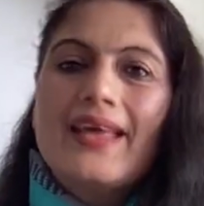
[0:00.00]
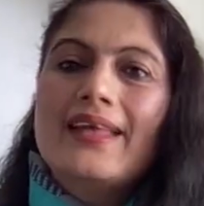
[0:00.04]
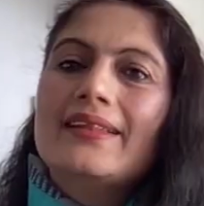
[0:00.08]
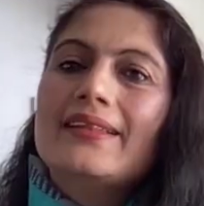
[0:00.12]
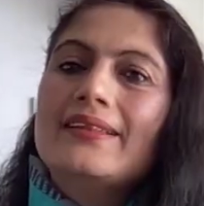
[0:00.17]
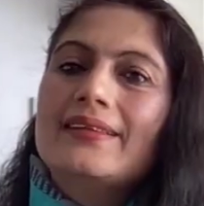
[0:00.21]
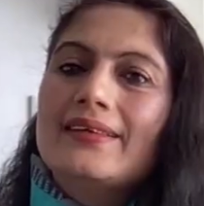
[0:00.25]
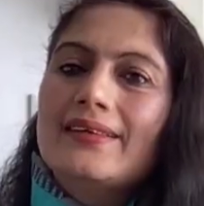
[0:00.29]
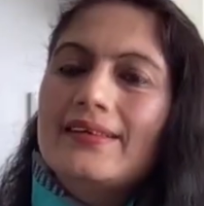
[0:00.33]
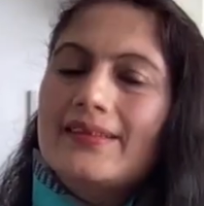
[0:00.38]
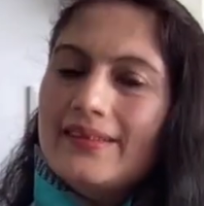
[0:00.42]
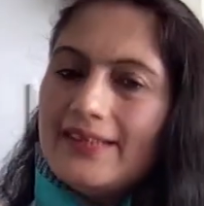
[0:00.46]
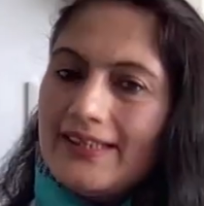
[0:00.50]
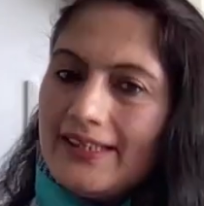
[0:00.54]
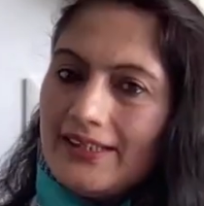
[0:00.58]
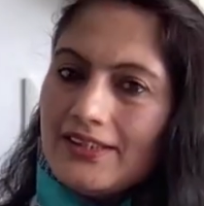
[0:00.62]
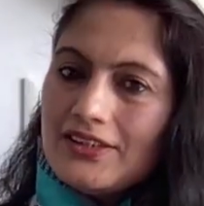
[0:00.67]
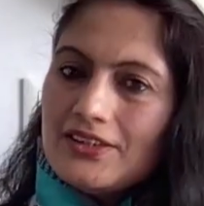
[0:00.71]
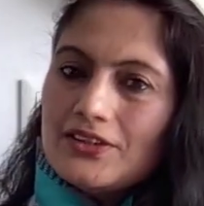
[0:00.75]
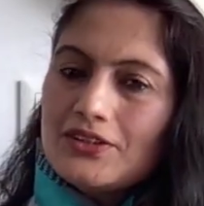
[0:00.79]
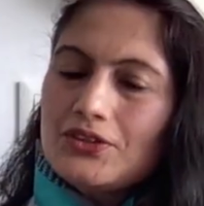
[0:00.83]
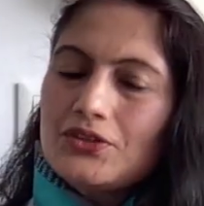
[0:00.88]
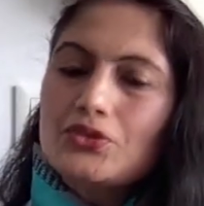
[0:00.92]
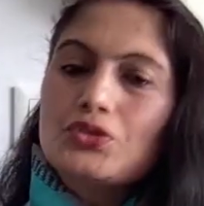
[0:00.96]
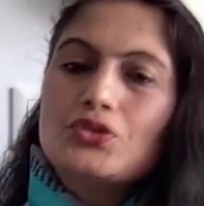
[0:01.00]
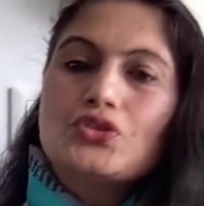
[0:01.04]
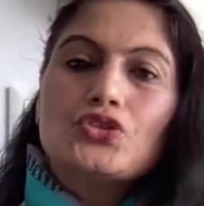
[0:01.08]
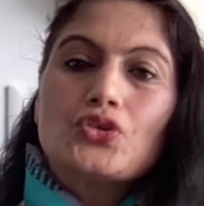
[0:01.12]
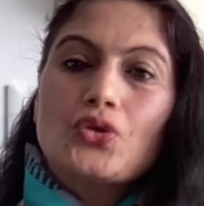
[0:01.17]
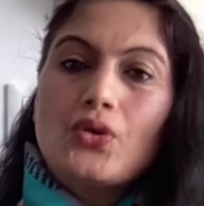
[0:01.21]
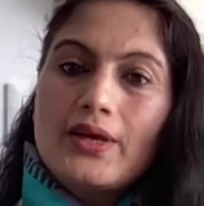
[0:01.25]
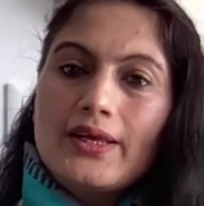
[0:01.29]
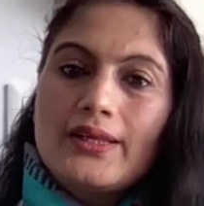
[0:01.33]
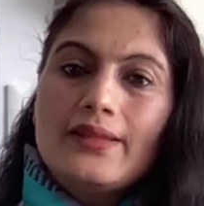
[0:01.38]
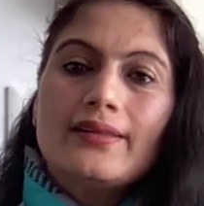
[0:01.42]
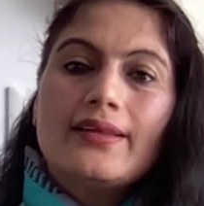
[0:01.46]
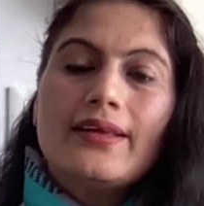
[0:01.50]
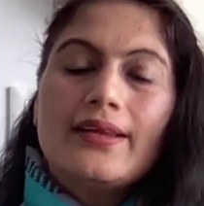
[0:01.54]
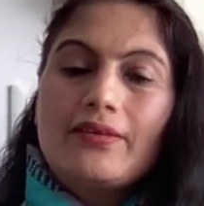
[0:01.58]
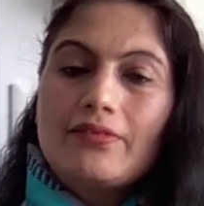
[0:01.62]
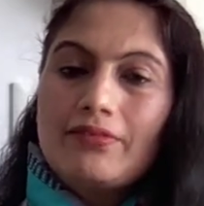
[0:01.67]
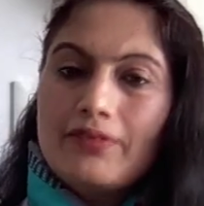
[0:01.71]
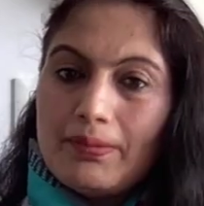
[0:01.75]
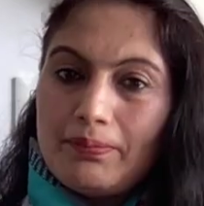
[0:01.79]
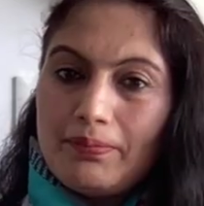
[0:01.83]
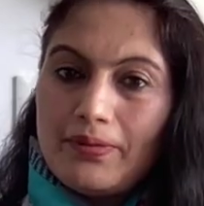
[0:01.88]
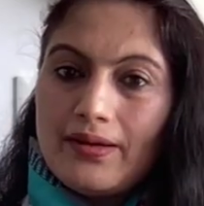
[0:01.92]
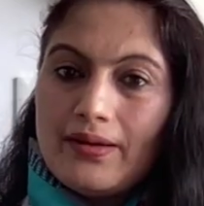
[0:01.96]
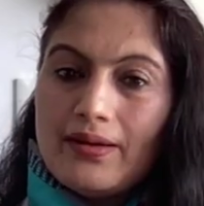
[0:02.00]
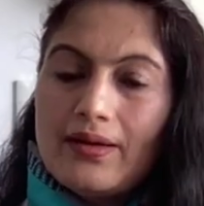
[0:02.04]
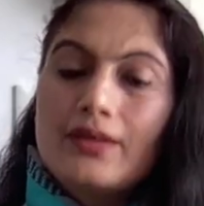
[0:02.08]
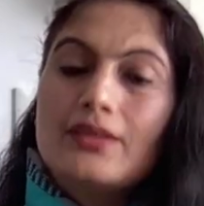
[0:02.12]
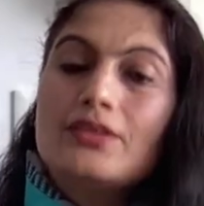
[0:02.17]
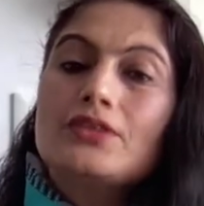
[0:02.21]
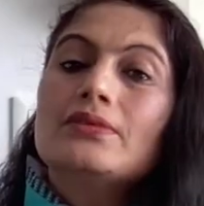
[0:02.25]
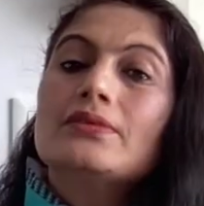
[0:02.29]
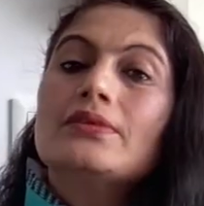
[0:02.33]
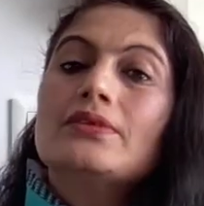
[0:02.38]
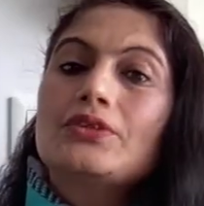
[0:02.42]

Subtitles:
The link to join that webinar